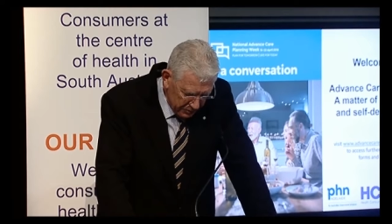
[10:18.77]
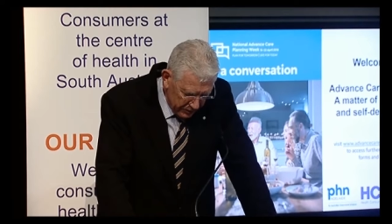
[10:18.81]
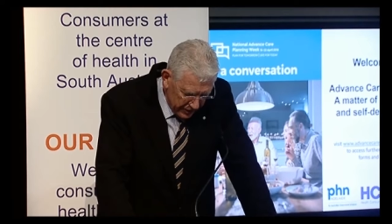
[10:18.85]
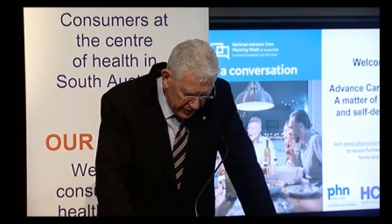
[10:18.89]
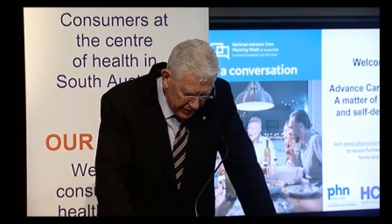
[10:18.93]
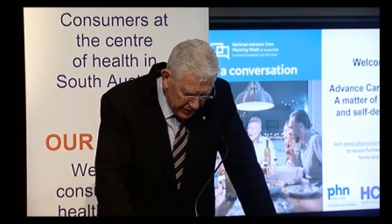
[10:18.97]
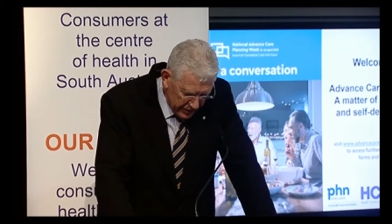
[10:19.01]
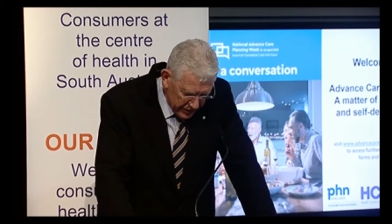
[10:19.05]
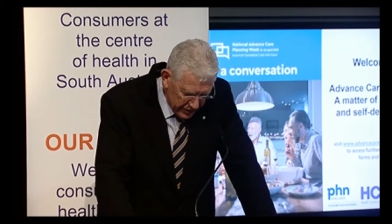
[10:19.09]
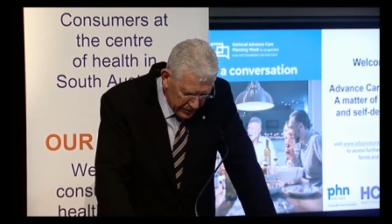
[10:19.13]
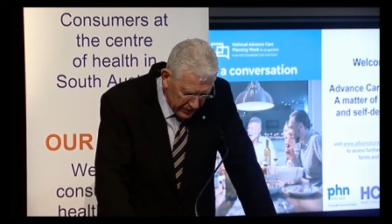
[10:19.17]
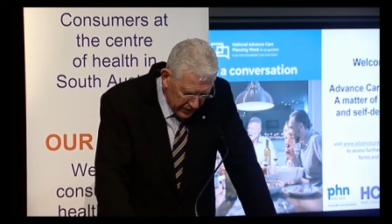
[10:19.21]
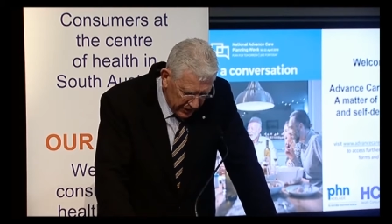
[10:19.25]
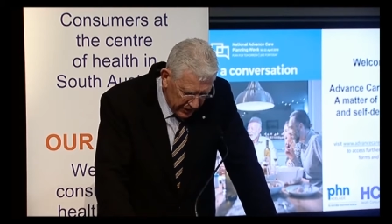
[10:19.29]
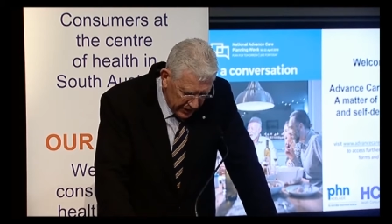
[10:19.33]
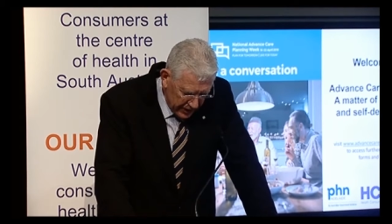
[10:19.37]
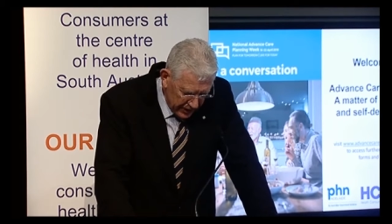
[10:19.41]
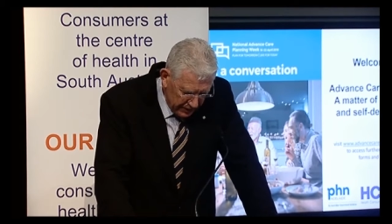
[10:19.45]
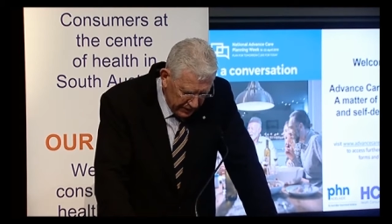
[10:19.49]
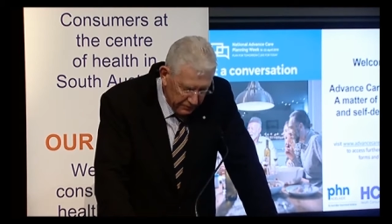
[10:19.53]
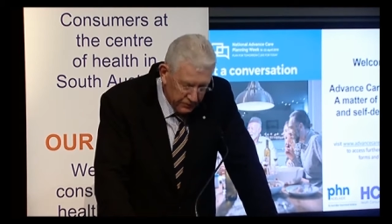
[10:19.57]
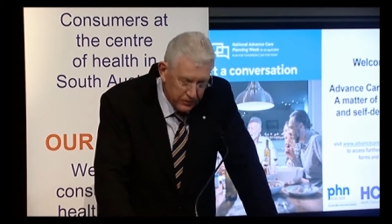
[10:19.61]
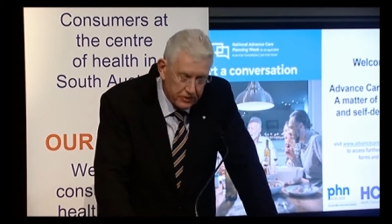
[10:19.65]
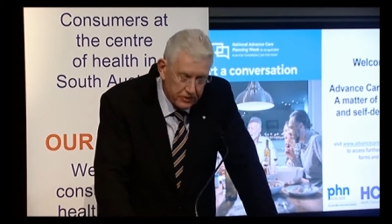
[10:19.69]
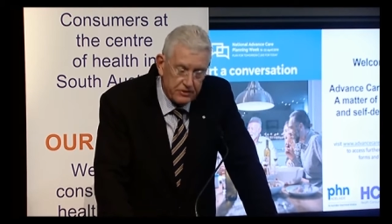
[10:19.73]
means that the
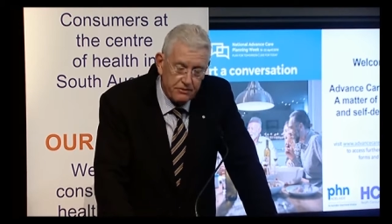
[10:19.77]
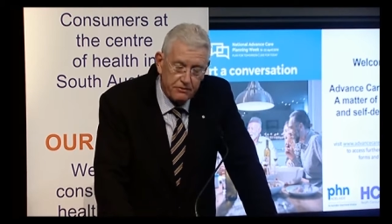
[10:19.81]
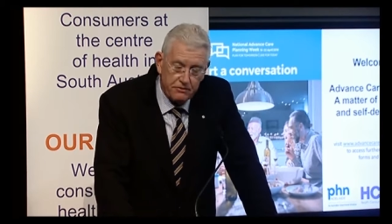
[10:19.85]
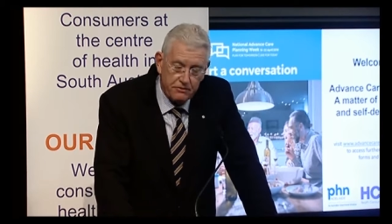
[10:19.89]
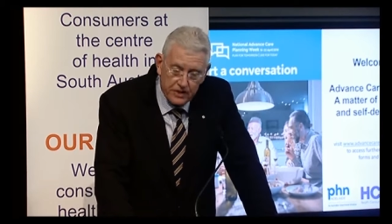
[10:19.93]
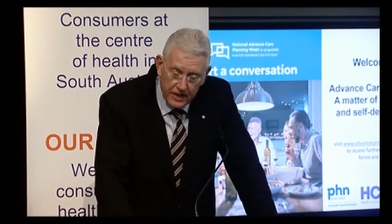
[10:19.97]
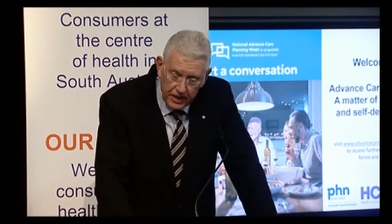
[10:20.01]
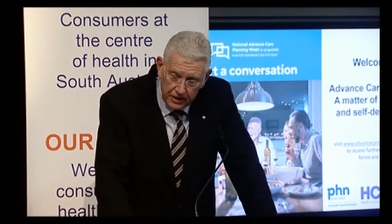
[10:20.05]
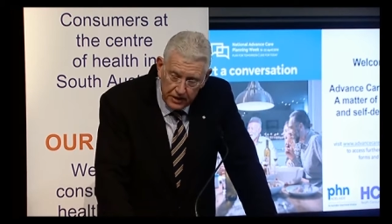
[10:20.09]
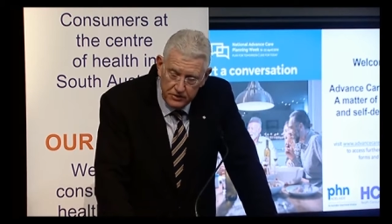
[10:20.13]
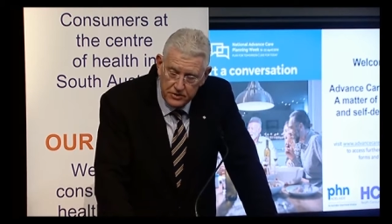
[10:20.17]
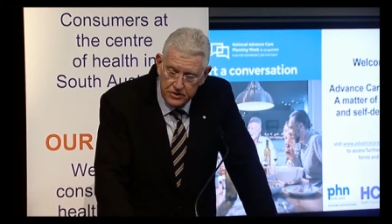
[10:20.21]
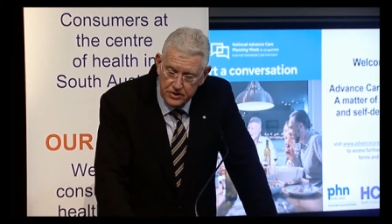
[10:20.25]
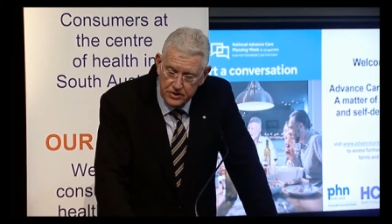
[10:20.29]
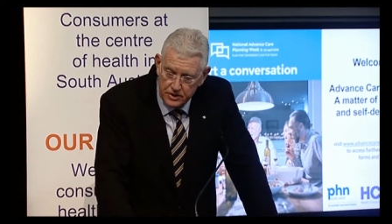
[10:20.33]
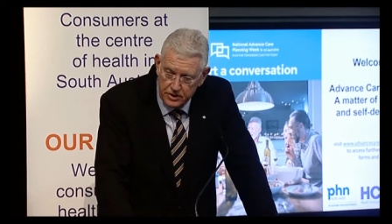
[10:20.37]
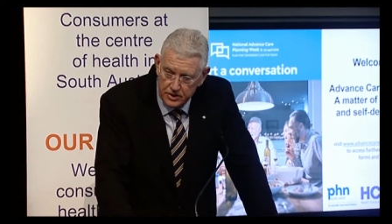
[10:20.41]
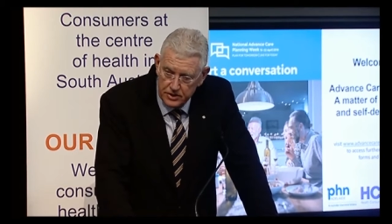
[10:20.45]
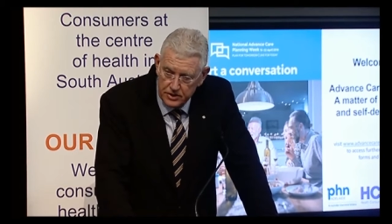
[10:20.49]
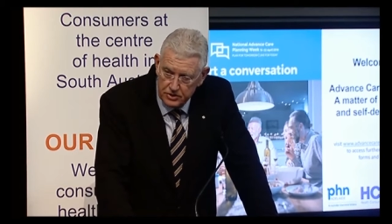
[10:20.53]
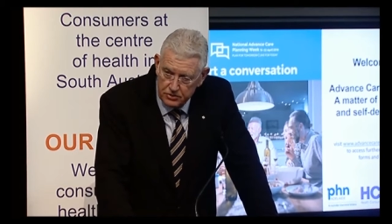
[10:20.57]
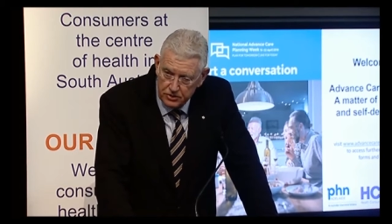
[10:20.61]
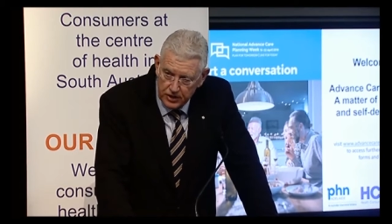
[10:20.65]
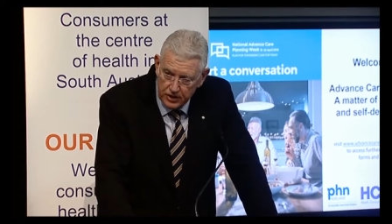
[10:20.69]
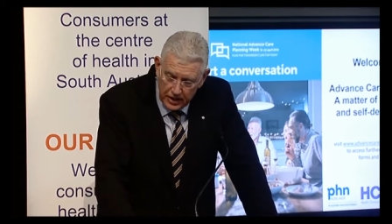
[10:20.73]
numbers of deaths in
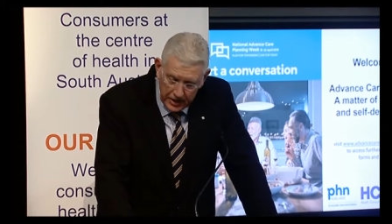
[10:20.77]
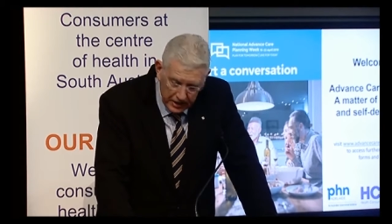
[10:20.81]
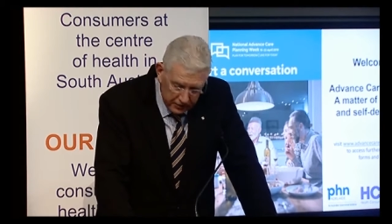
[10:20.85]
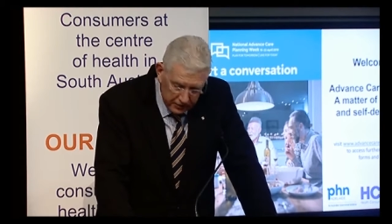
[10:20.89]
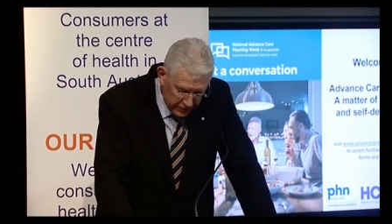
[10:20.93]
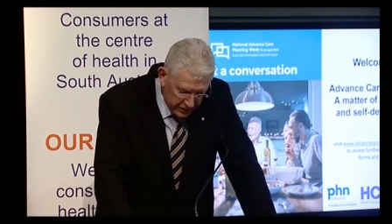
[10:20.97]
Australia